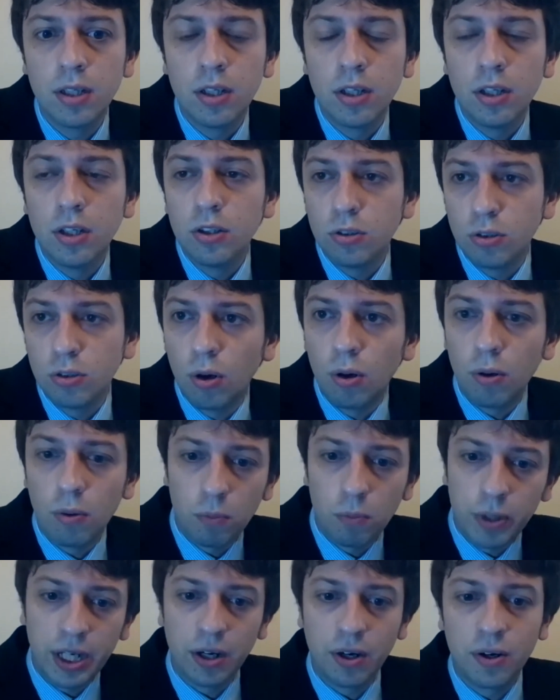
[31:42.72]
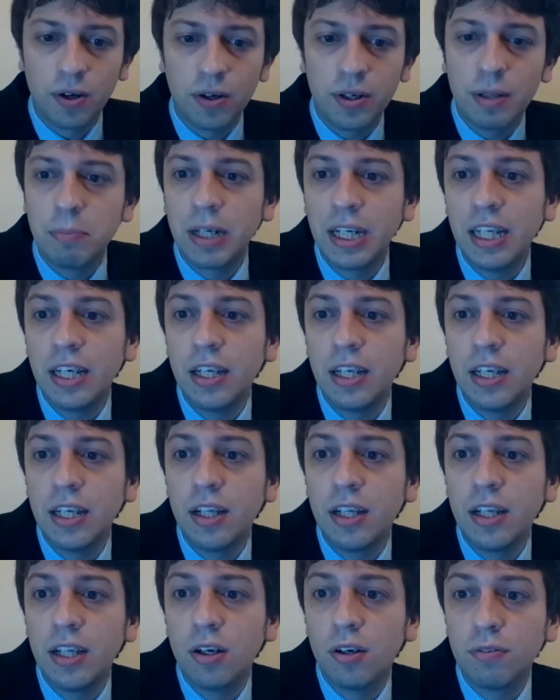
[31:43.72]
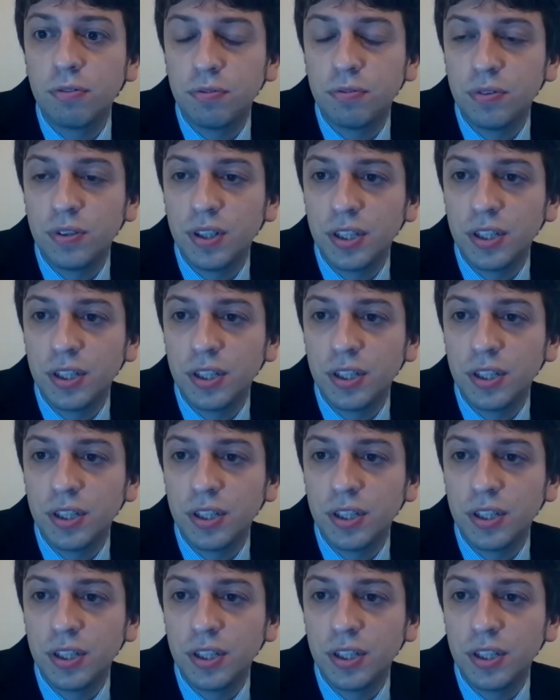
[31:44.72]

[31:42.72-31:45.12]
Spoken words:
So we heard the beginning of